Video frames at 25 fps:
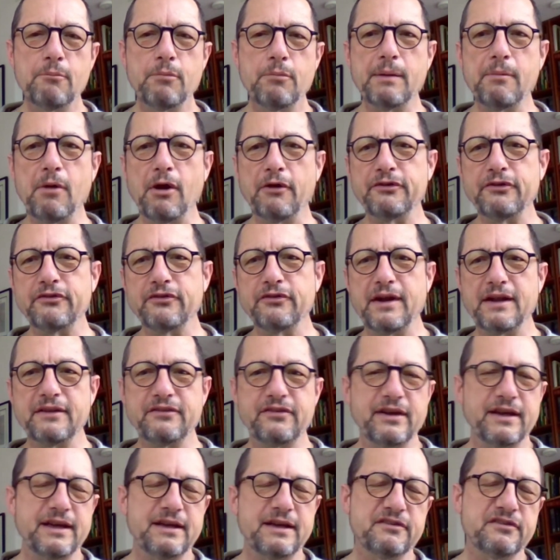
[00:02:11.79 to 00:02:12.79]
but I'm also
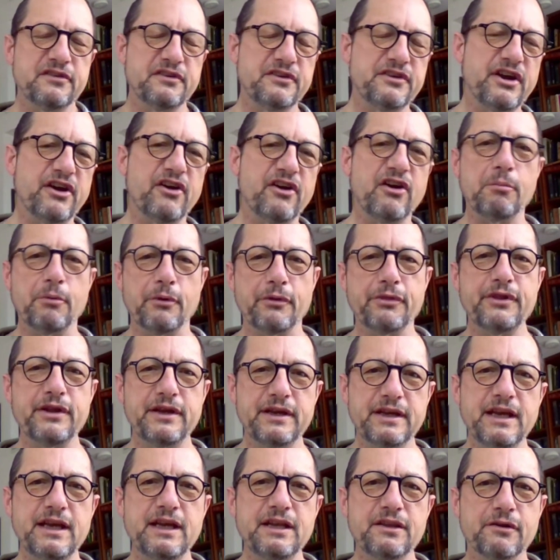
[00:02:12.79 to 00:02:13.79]
not saying it was a terrible
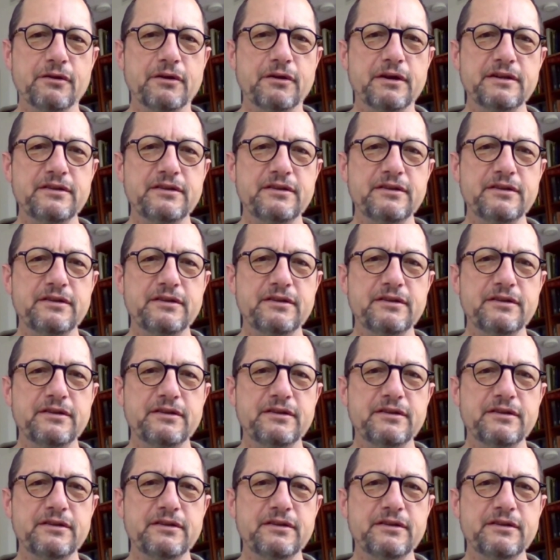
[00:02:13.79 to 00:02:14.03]
thing either.